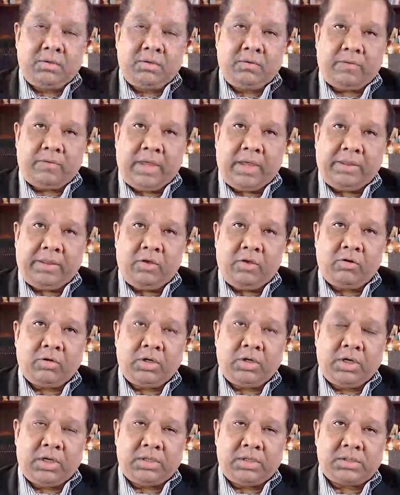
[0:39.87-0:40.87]
to thank the
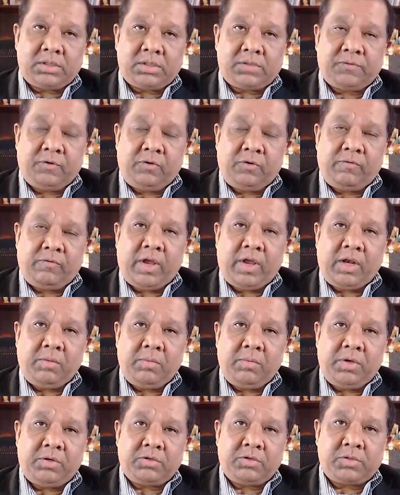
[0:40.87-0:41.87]
organizers for
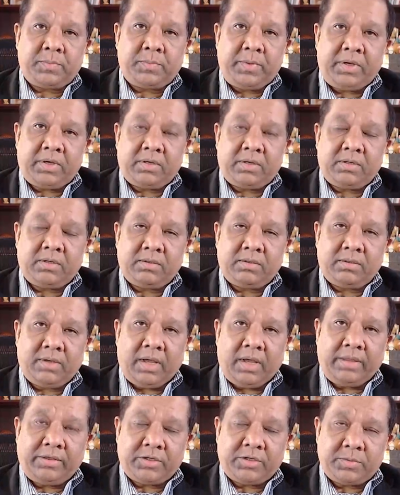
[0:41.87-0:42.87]
inviting me to speak
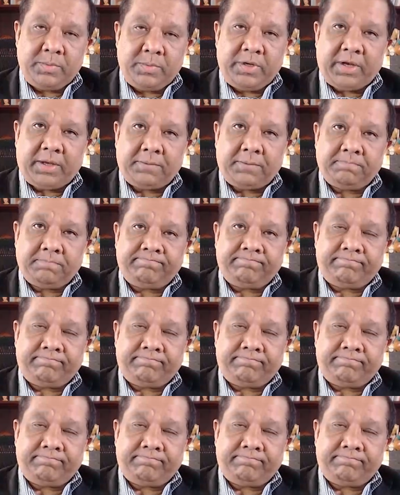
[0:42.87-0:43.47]
at this meeting.